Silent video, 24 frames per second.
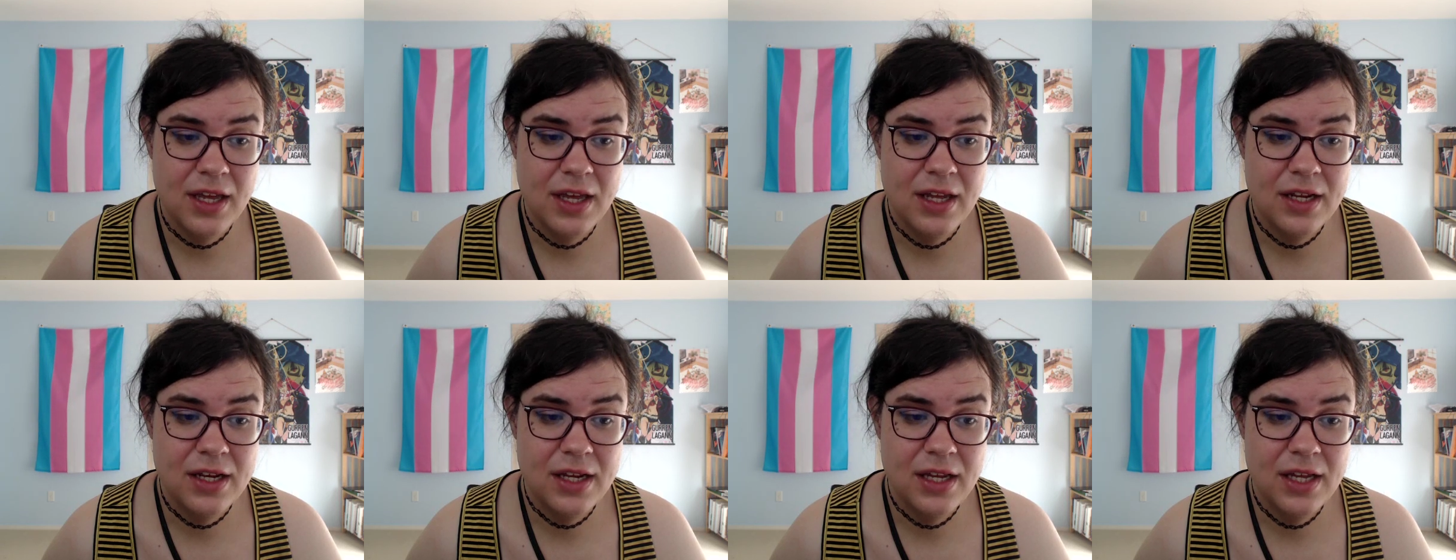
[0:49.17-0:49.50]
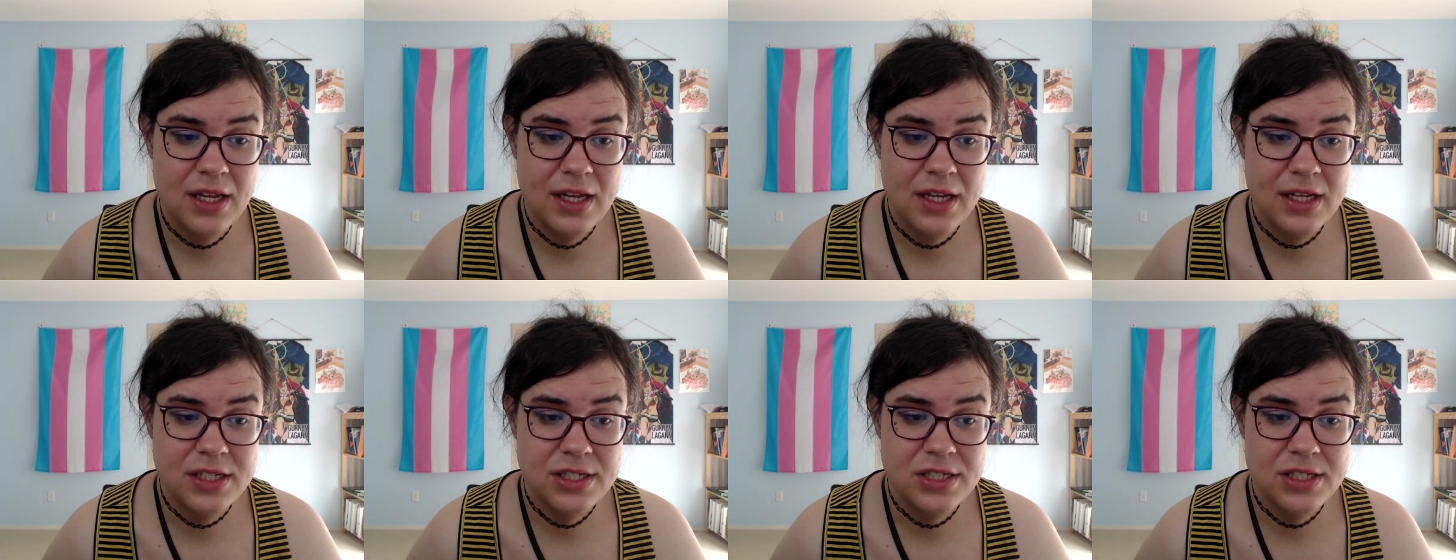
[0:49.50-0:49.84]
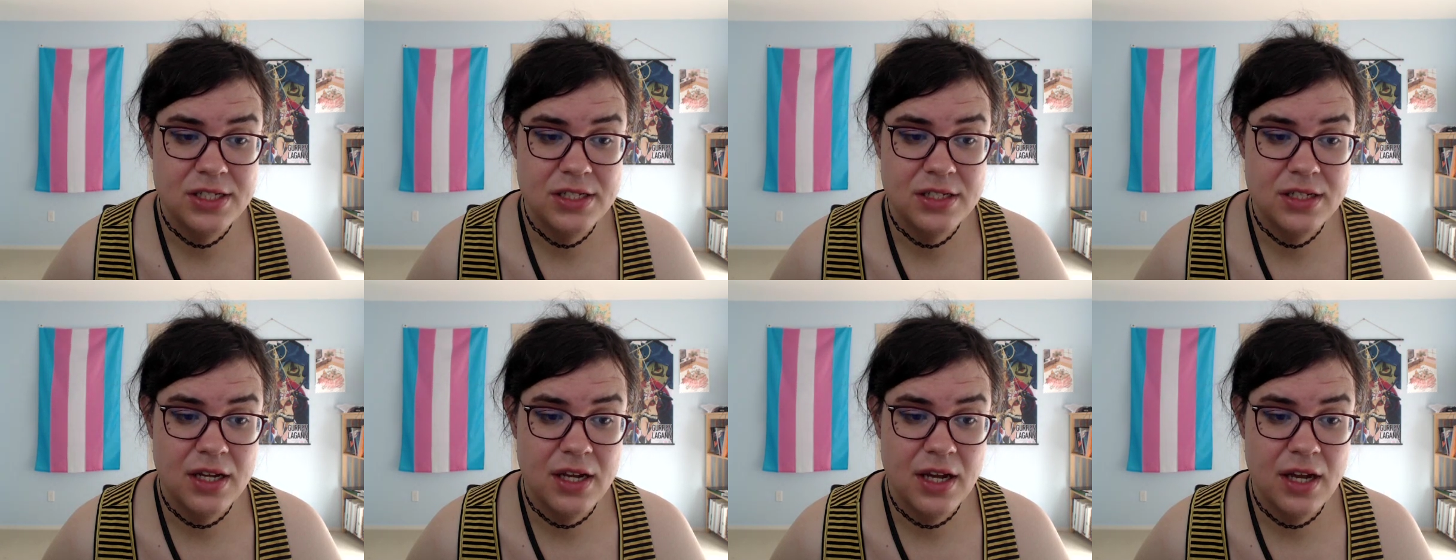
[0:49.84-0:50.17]
and
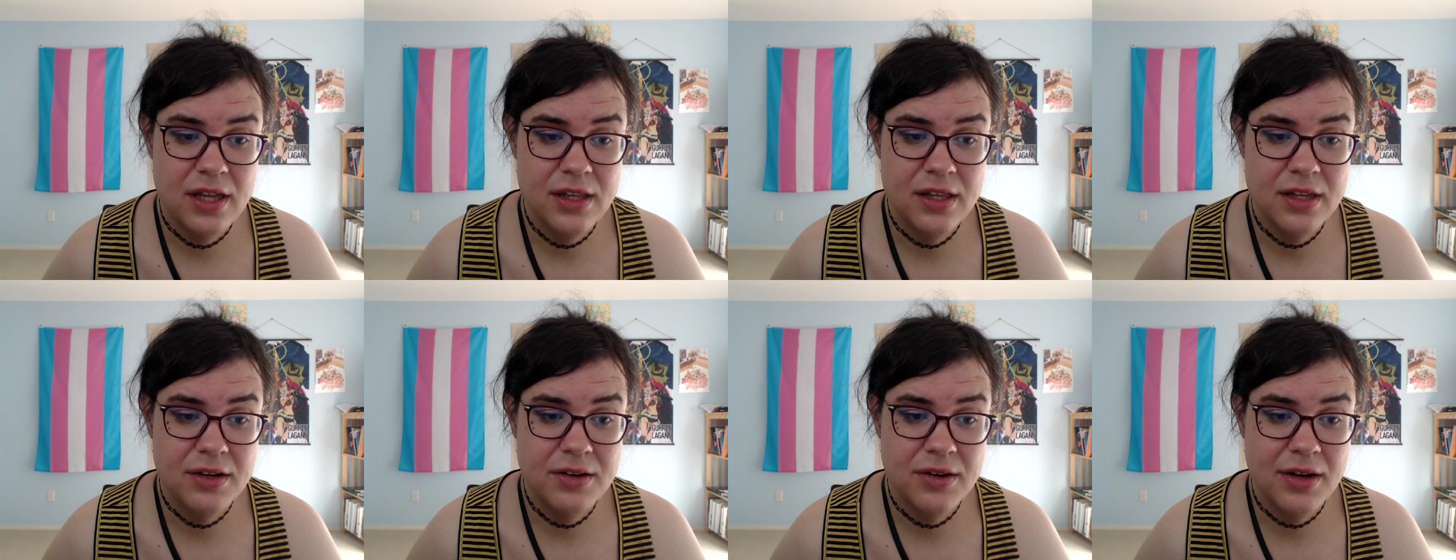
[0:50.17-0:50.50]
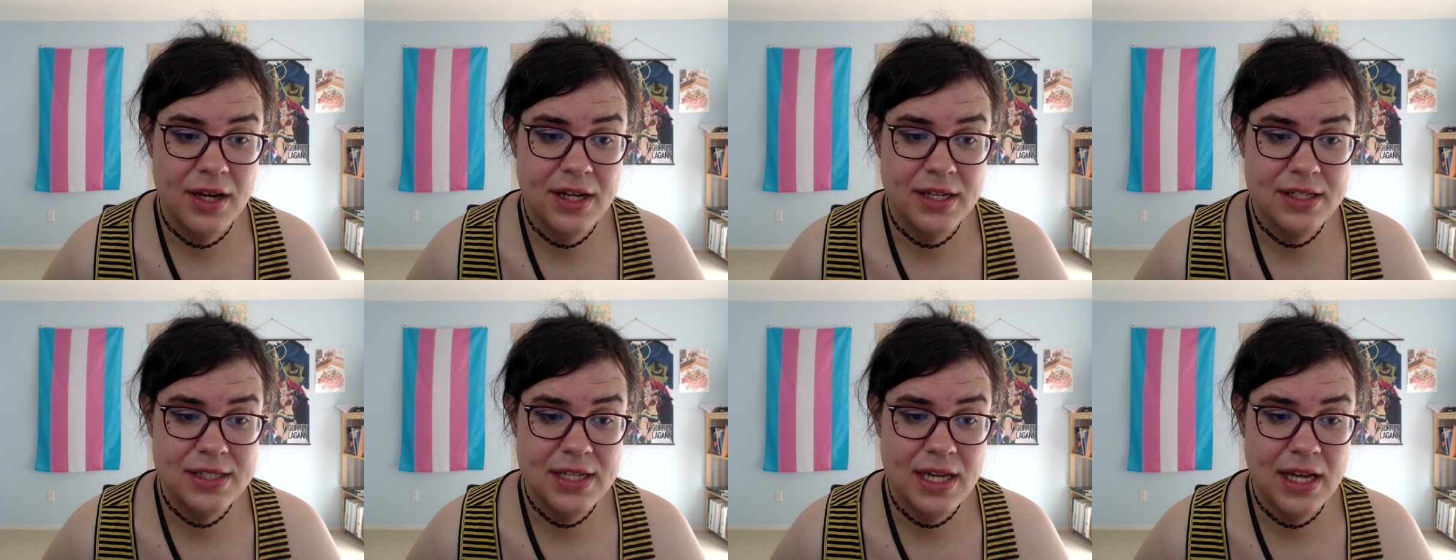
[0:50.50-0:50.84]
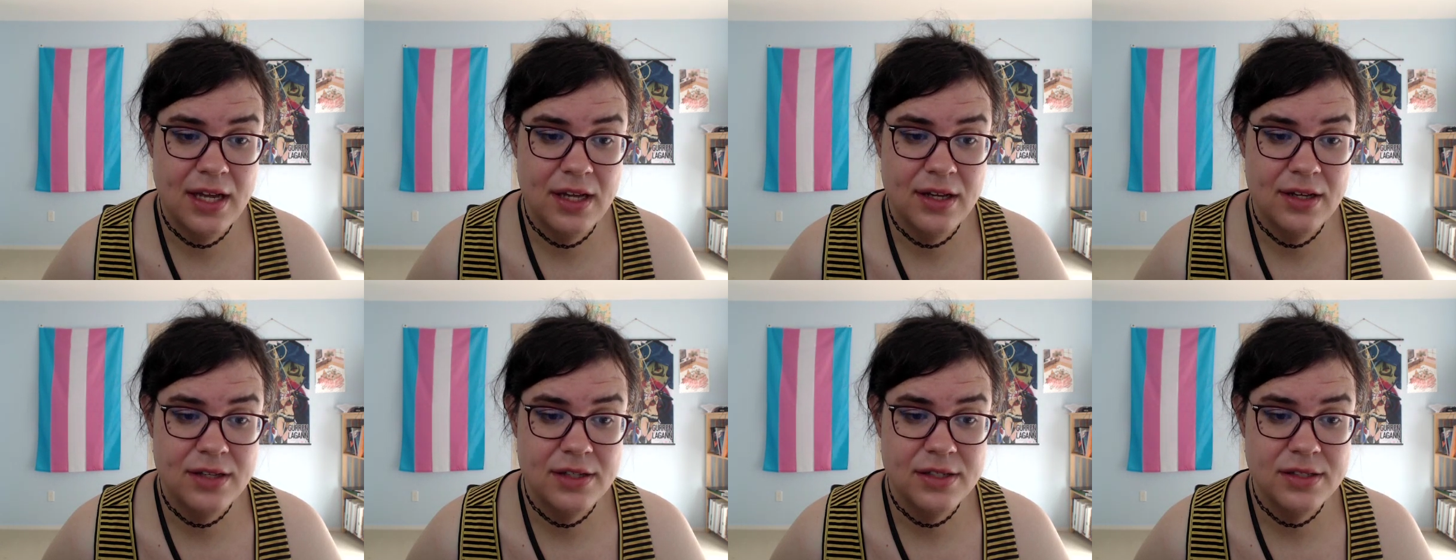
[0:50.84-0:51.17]
hiss of the great
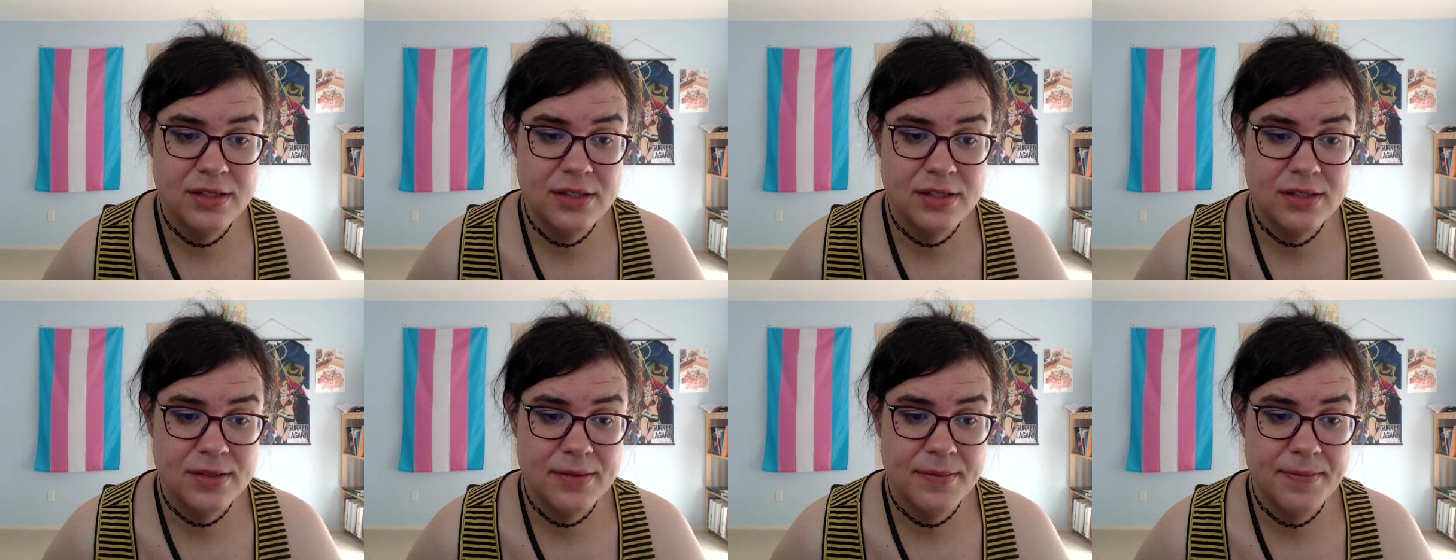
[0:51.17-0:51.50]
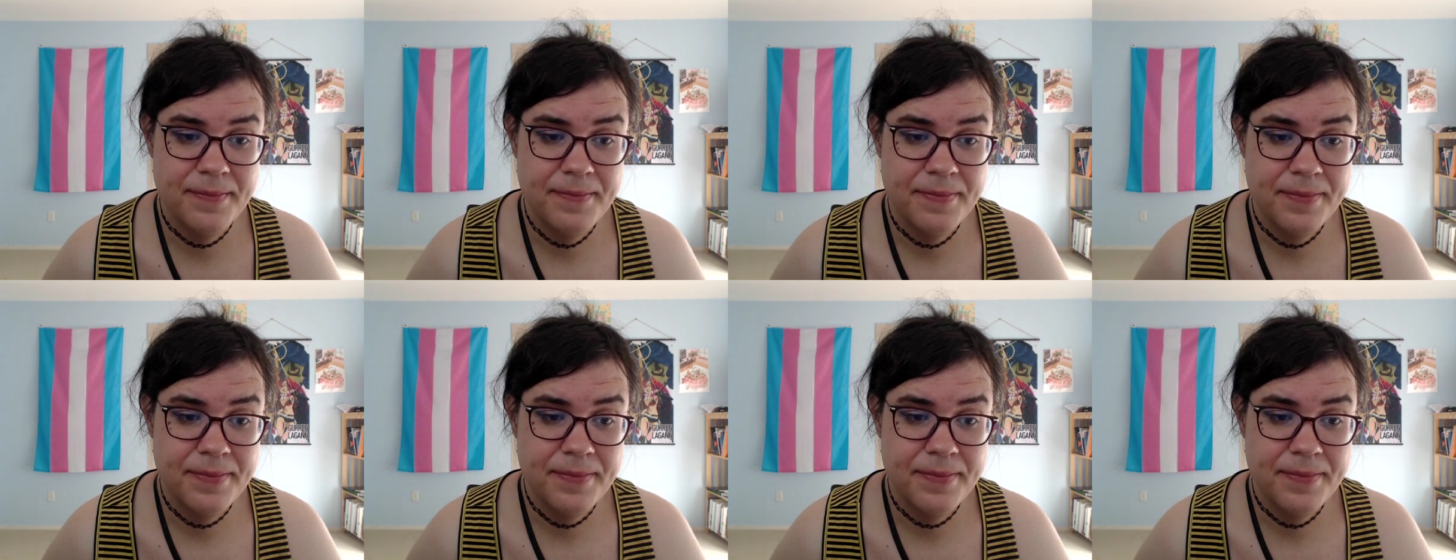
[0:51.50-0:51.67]
tails.